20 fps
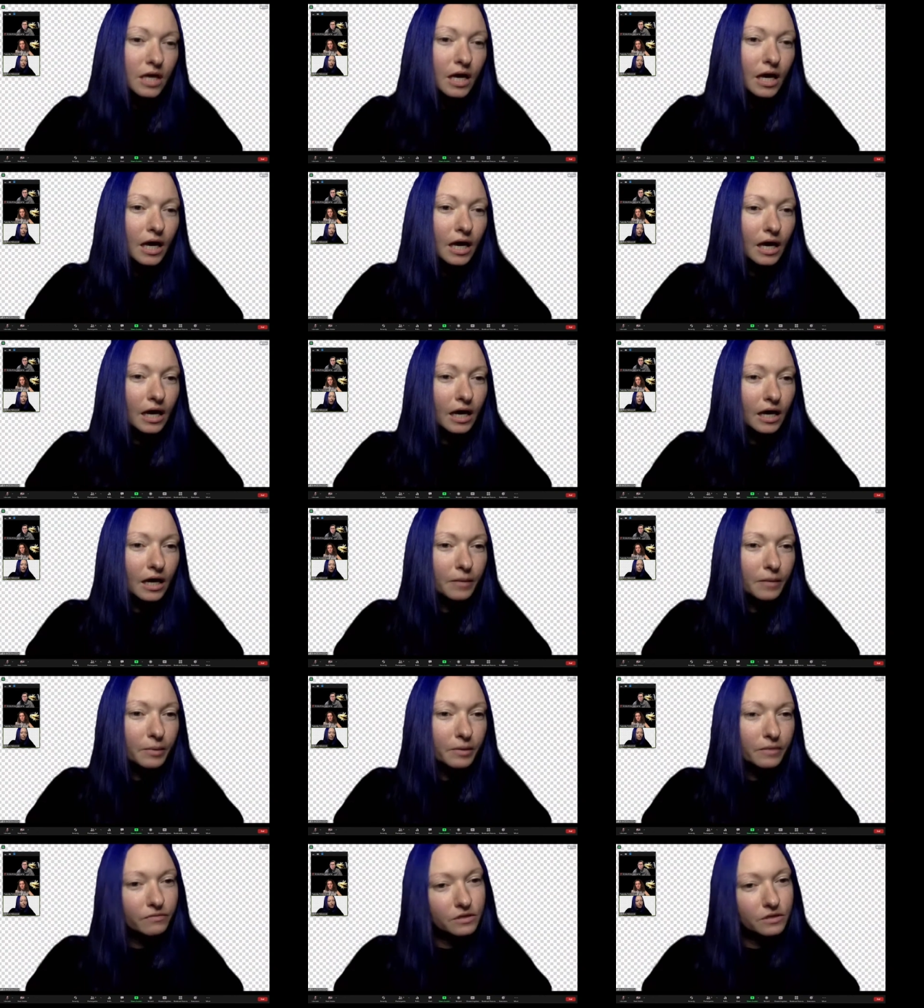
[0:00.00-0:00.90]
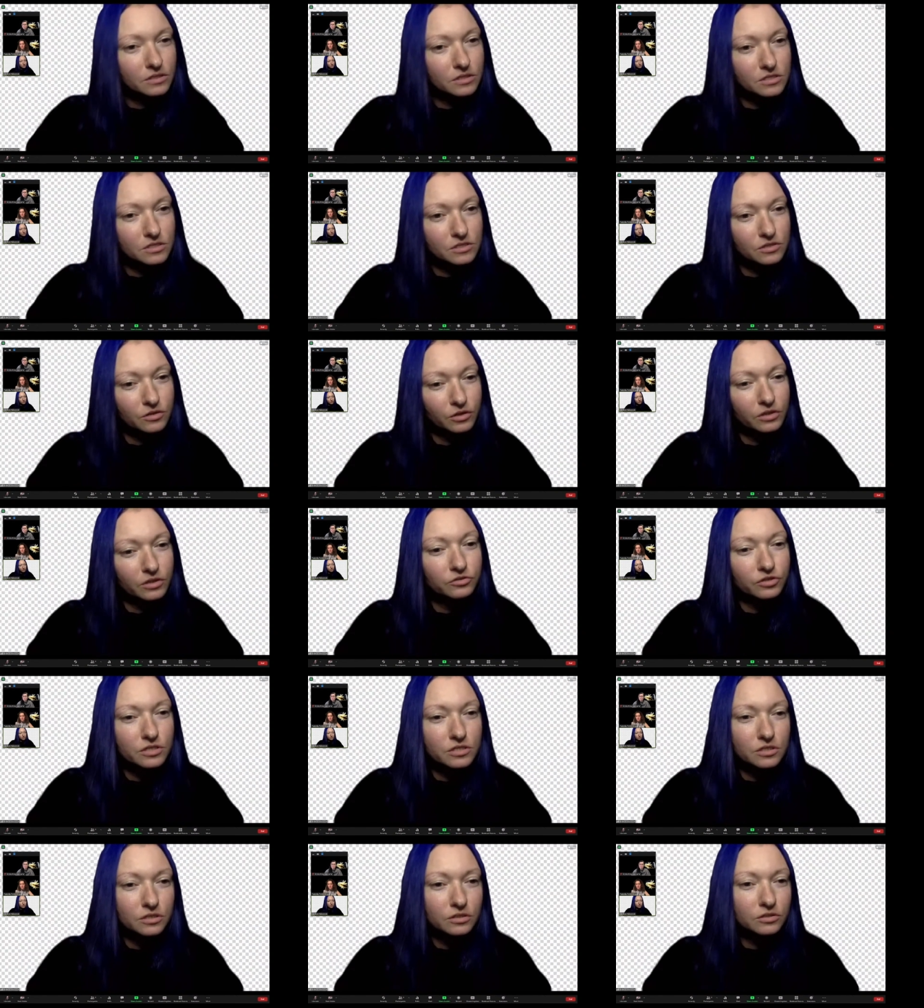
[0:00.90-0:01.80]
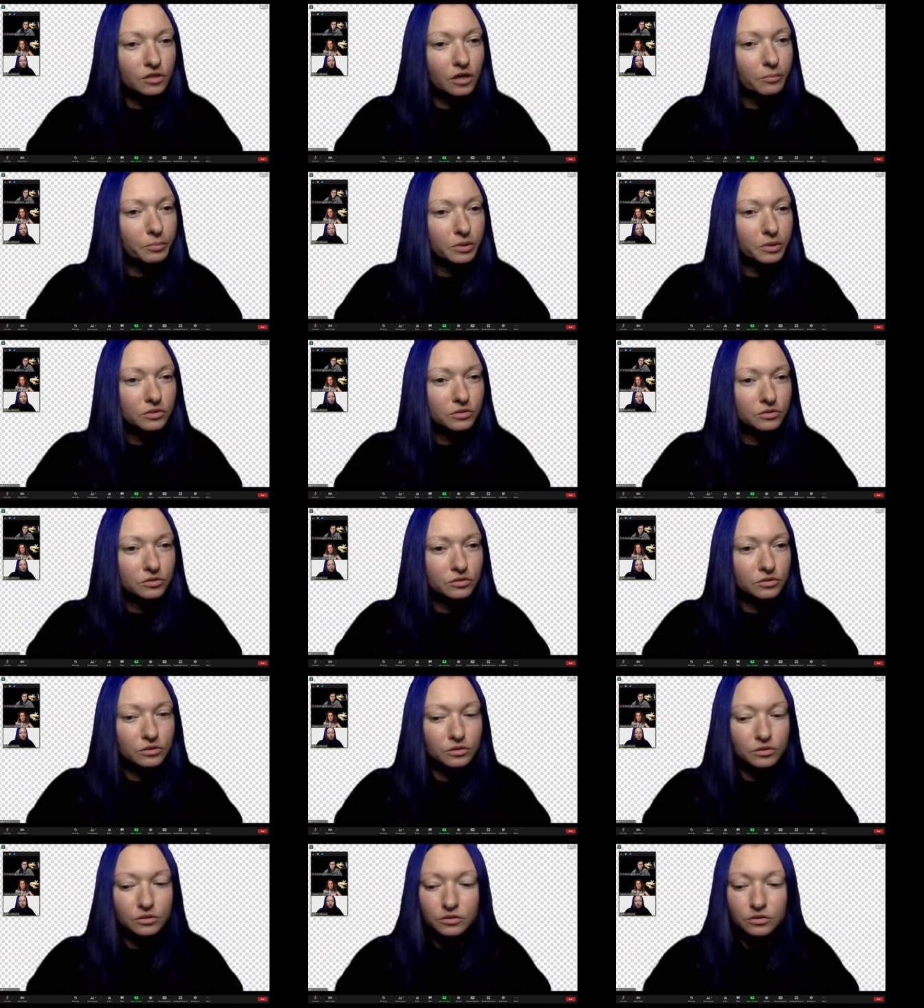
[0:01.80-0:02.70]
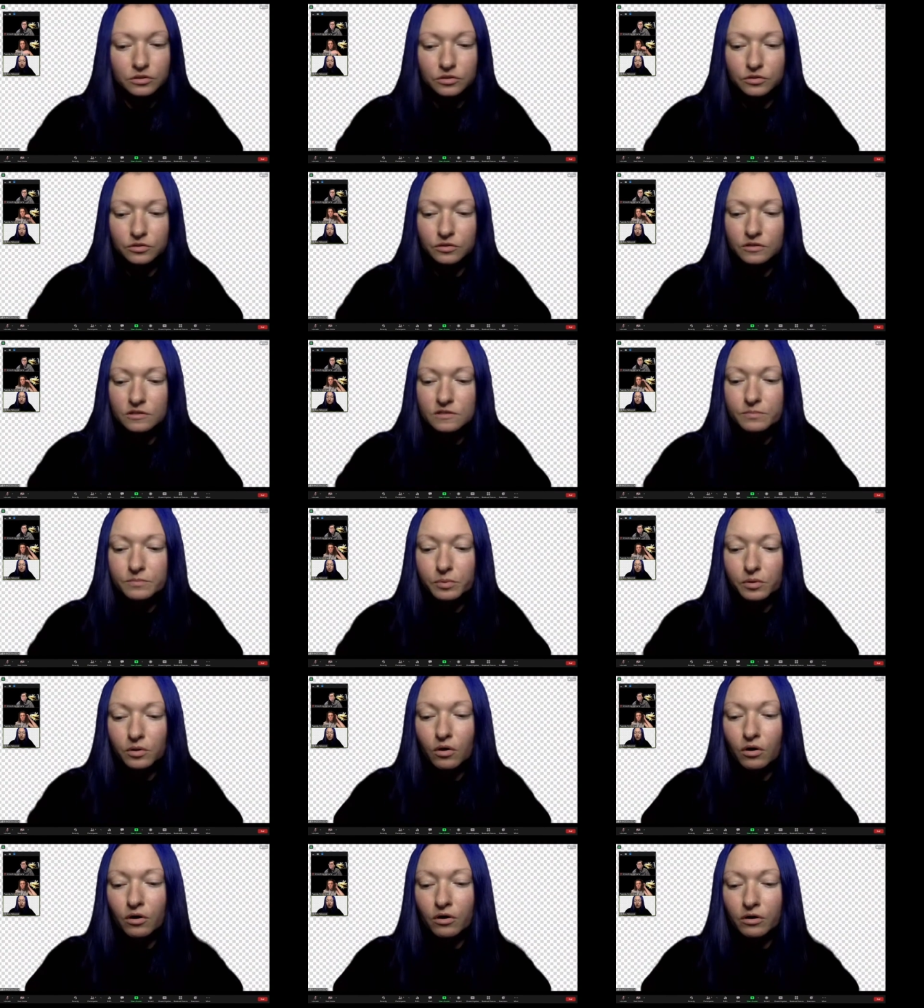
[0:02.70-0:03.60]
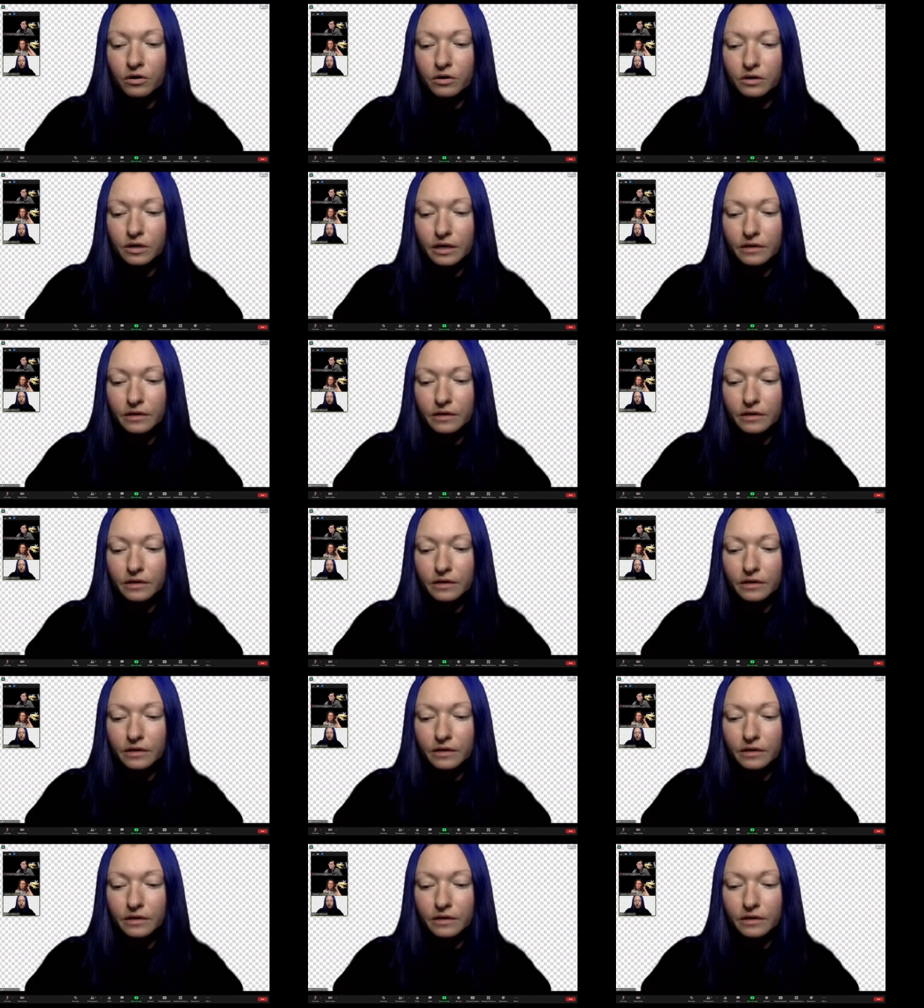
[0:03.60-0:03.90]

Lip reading: But this is so interesting topic to explore.